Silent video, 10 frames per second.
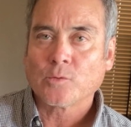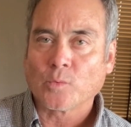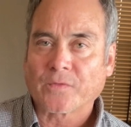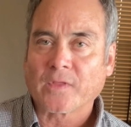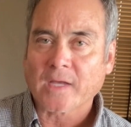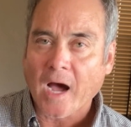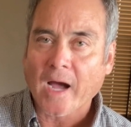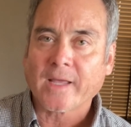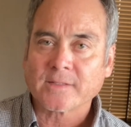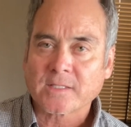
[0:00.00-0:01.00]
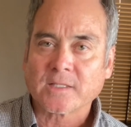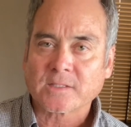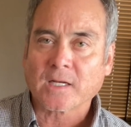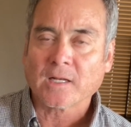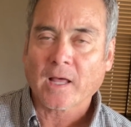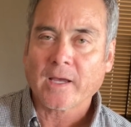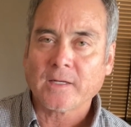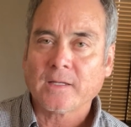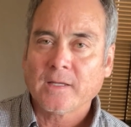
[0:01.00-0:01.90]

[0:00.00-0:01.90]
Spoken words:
with the high intensity light.